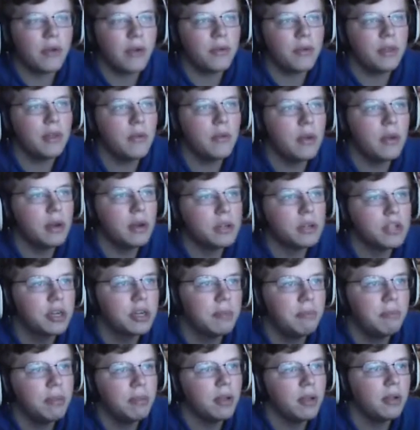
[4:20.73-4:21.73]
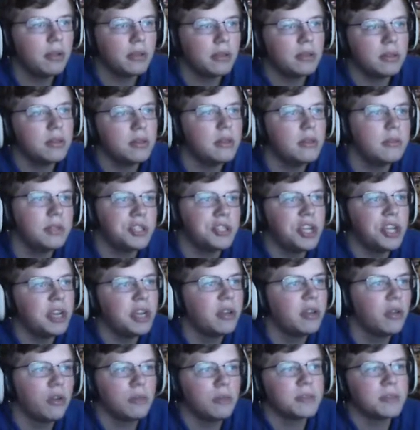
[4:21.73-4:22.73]
I really want to try to build the
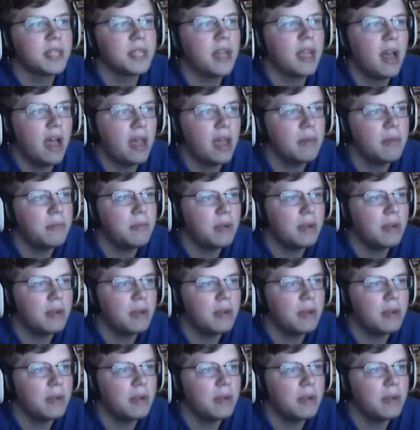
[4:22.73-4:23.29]
Jade Golems high,